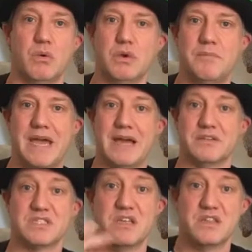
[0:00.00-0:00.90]
about
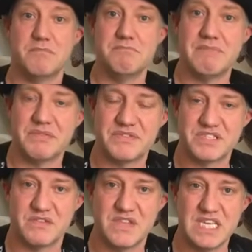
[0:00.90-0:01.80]
the months
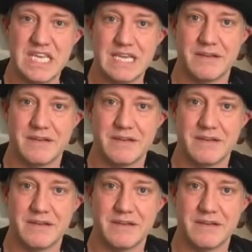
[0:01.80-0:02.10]
of the year.